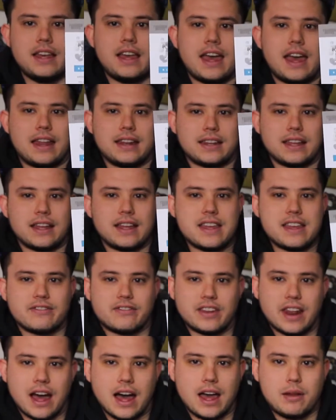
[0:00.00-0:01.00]
and
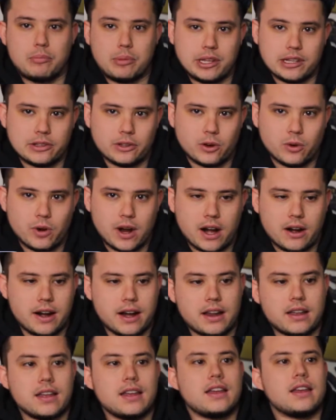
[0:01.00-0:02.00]
if not, be a little
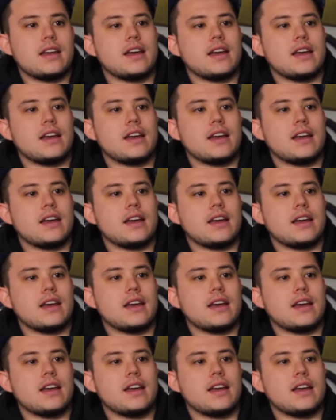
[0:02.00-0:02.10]
wary.